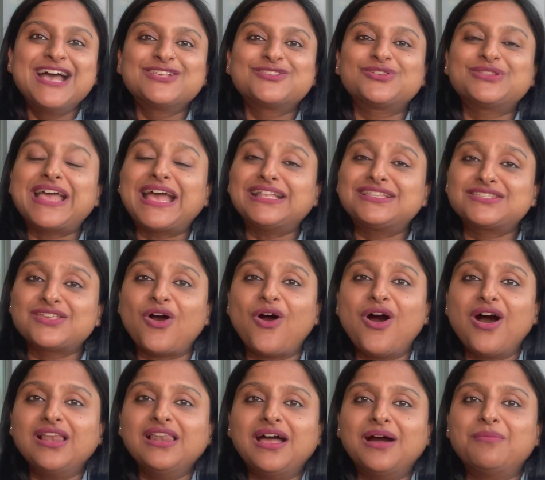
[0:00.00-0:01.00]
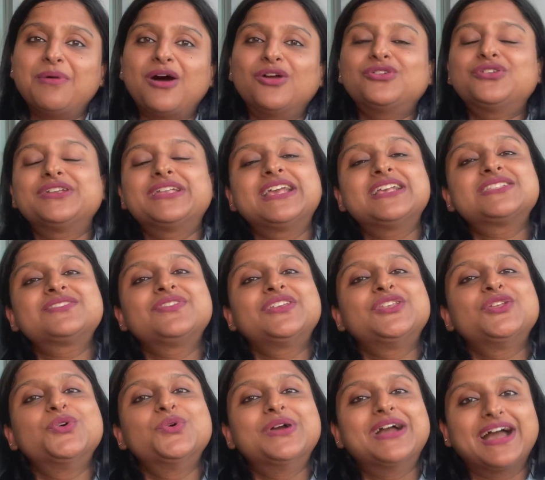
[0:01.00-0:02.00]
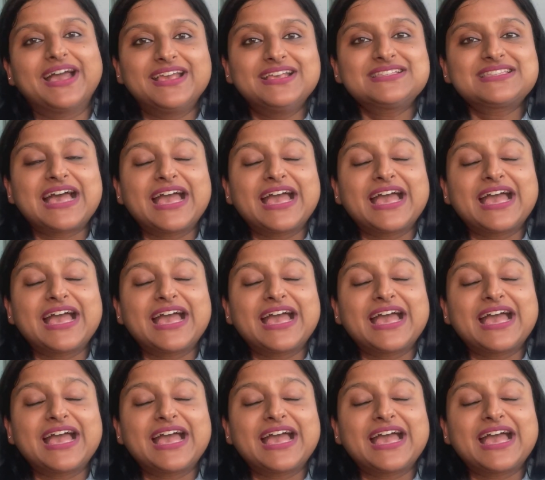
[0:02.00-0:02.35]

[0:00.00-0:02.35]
So that's all about today's video, guys.